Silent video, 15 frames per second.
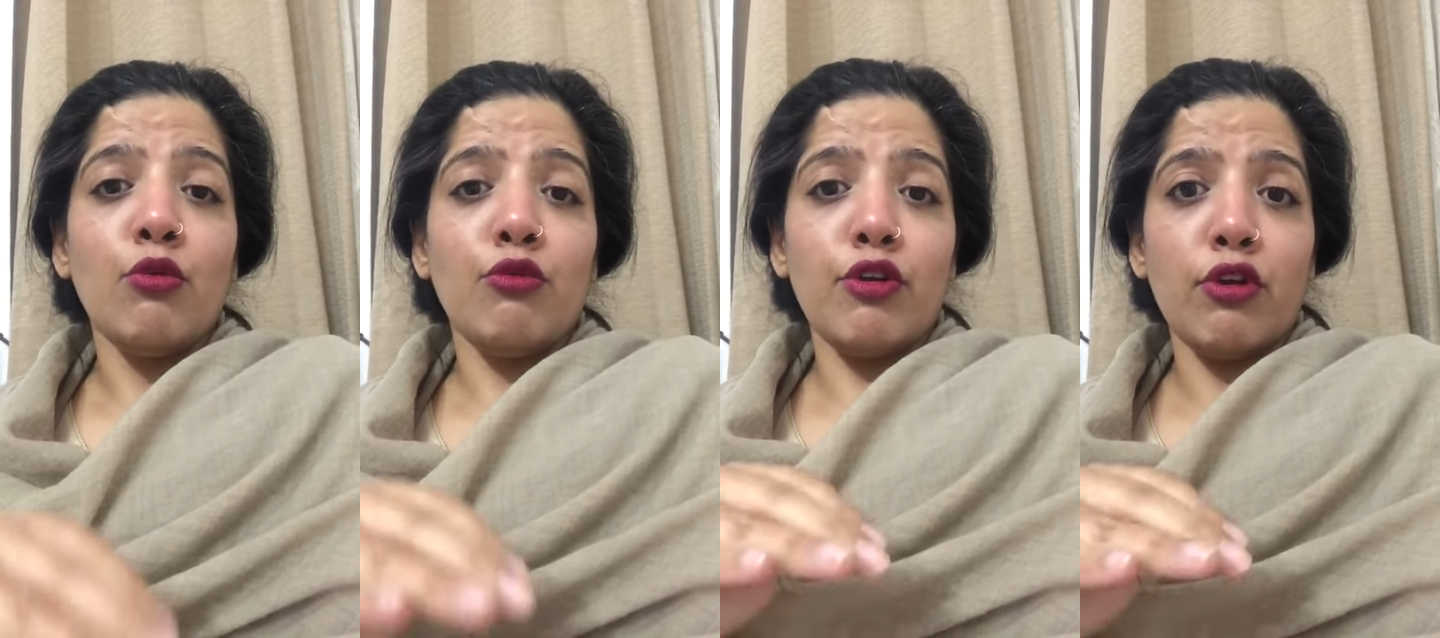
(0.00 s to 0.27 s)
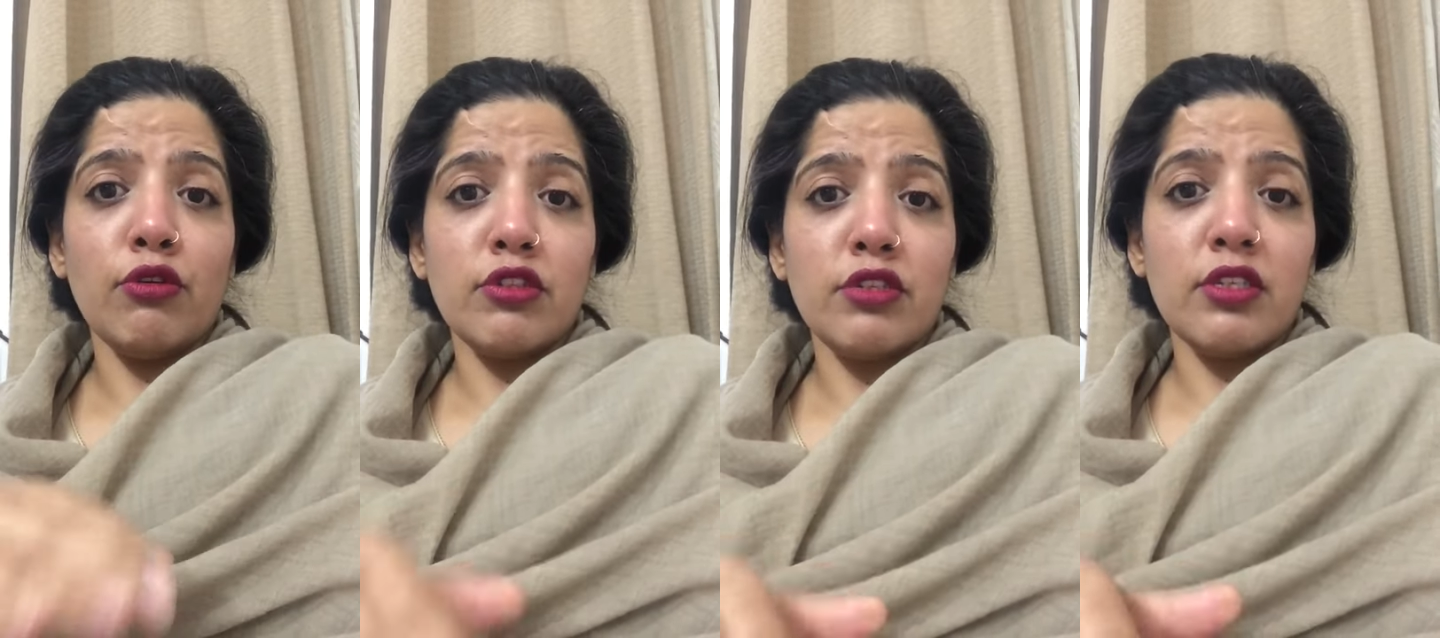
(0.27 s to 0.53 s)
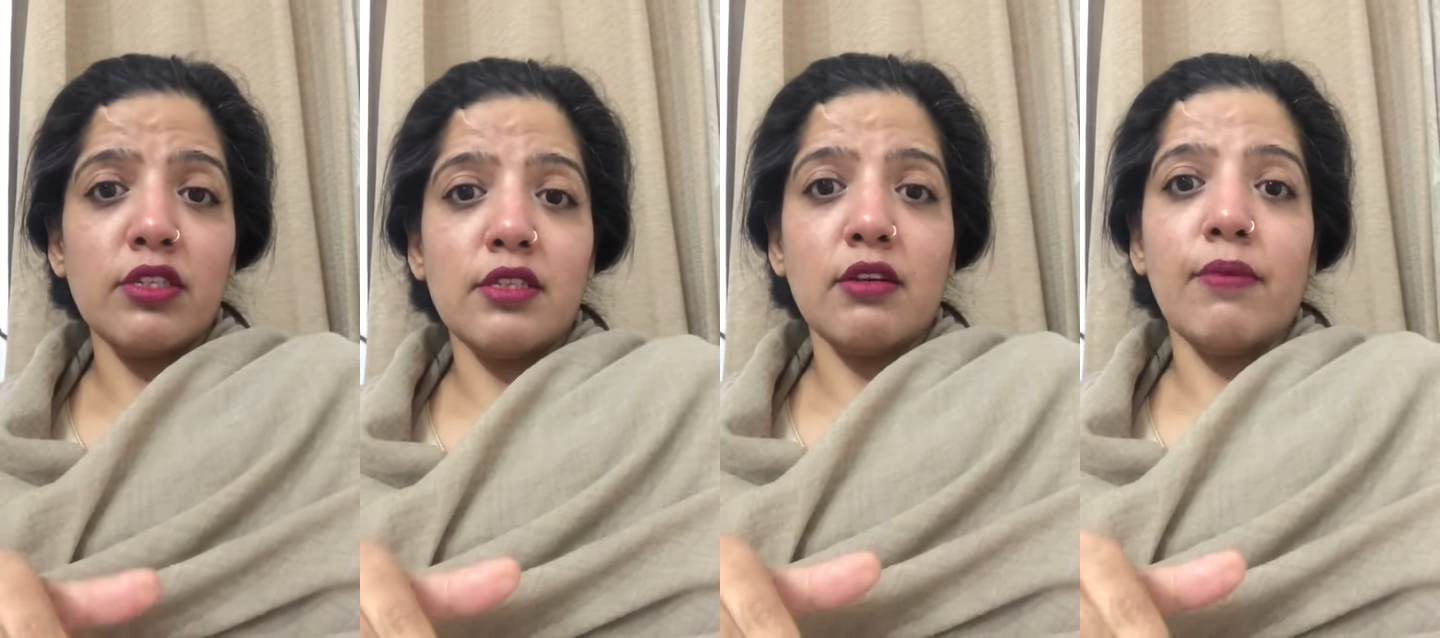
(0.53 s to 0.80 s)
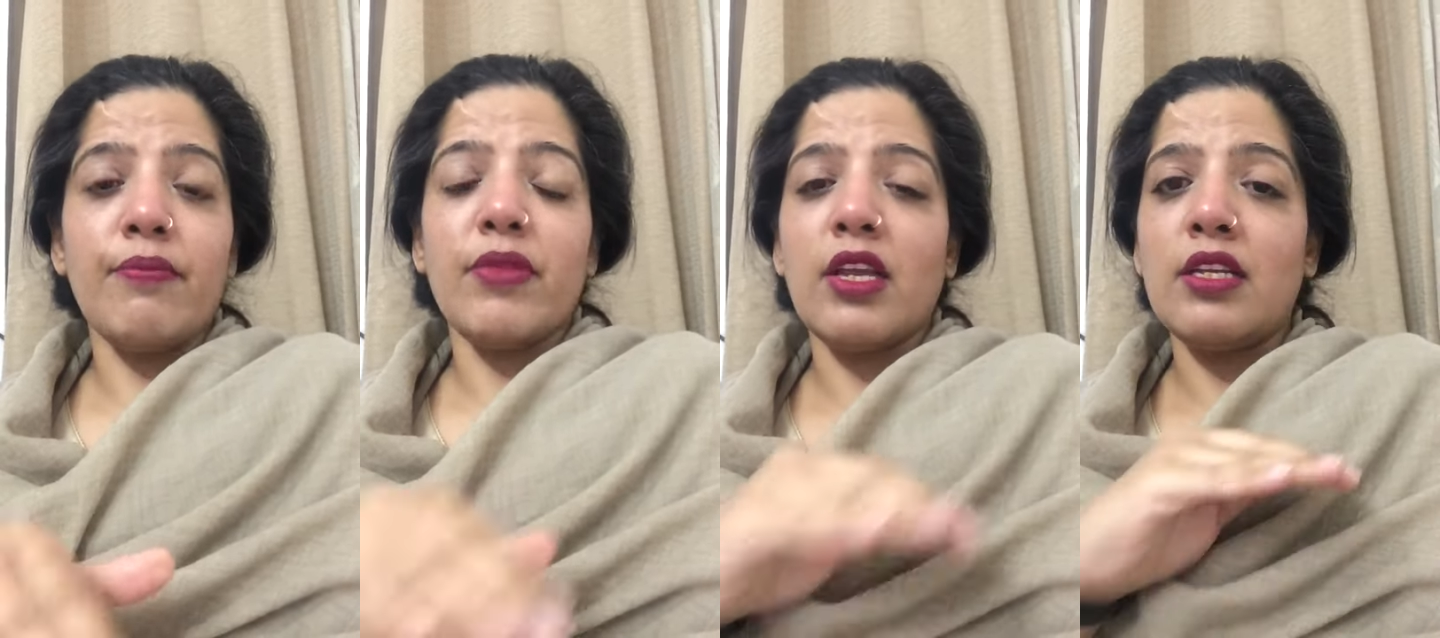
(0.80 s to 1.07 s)
or your
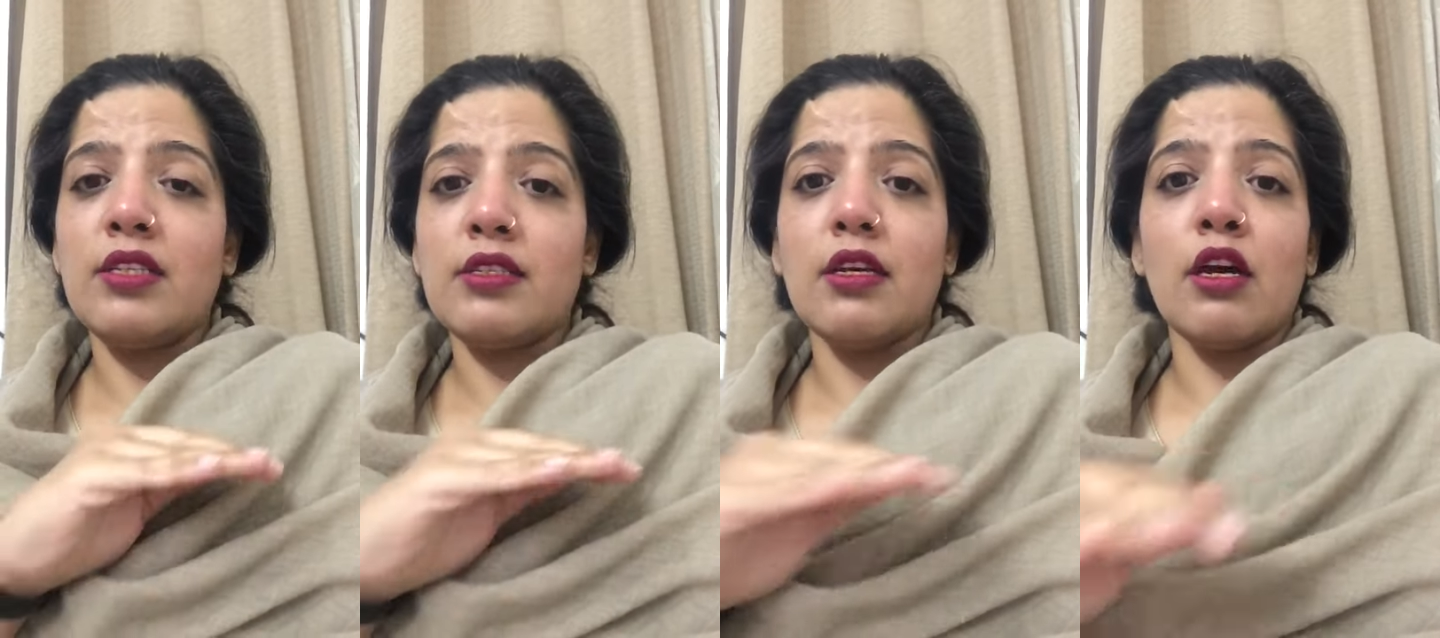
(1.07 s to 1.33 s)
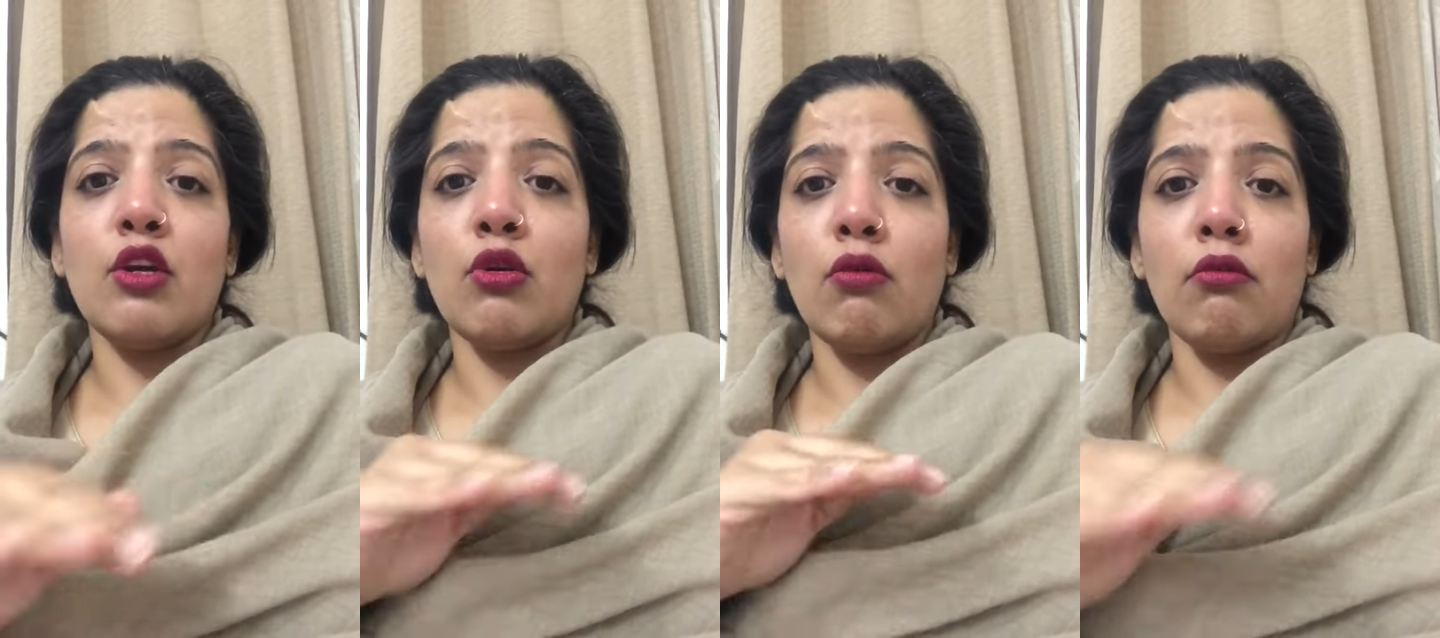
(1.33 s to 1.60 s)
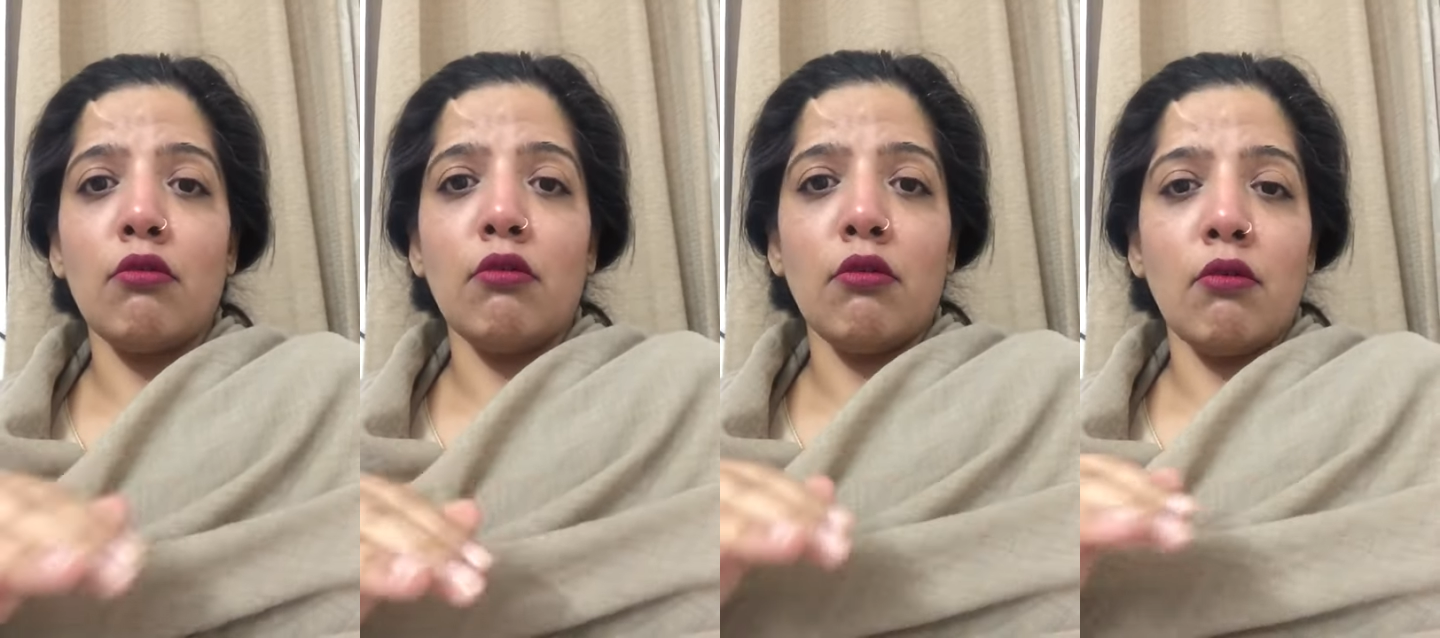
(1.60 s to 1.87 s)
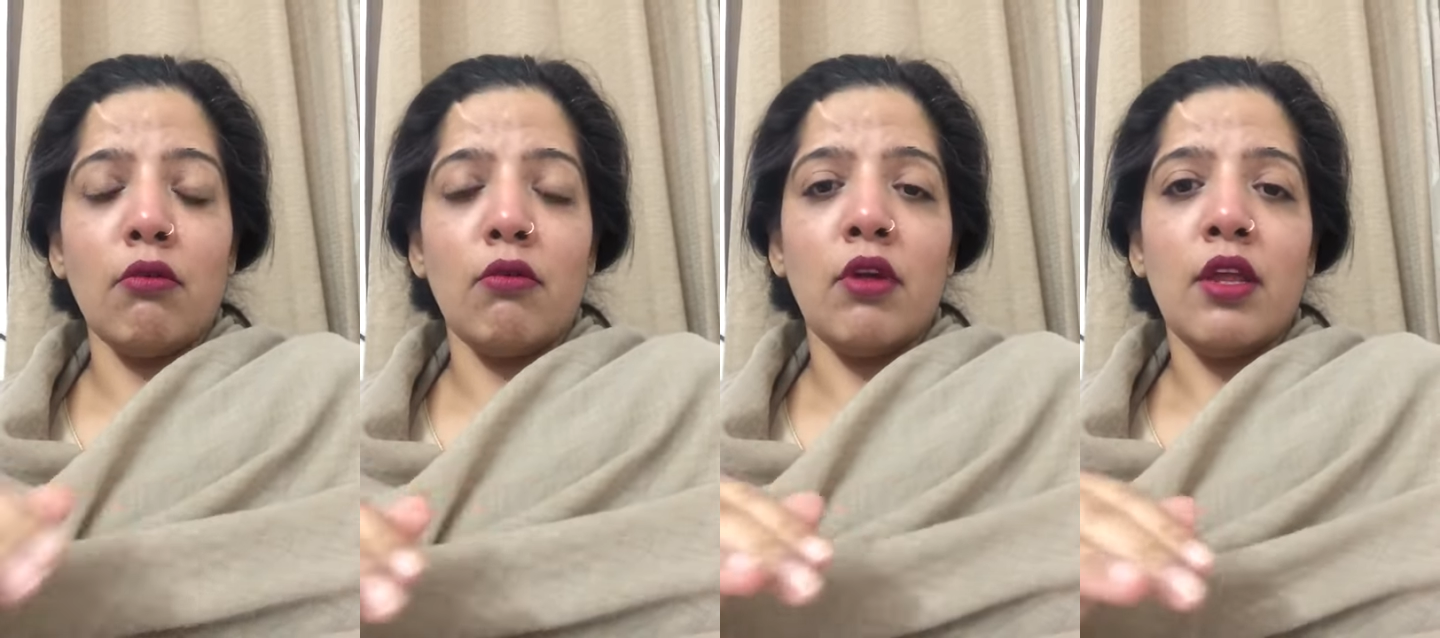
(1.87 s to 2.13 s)
sister is a
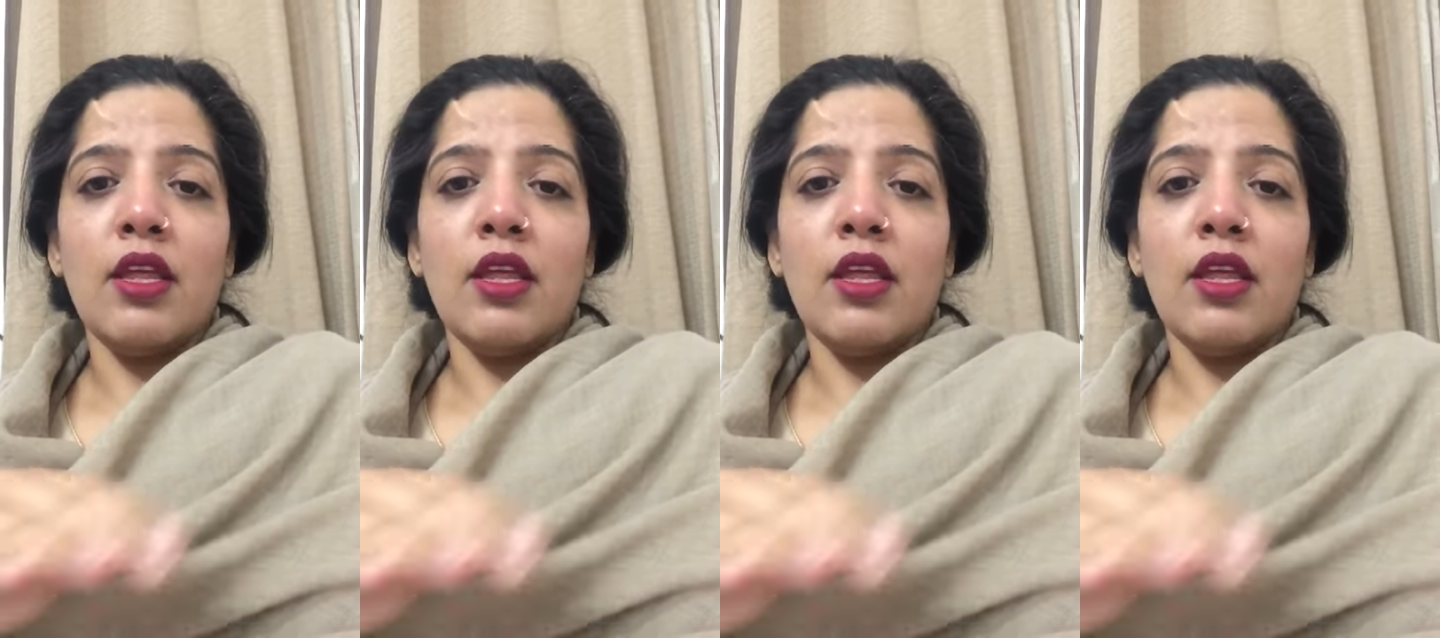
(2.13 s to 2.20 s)
no-go.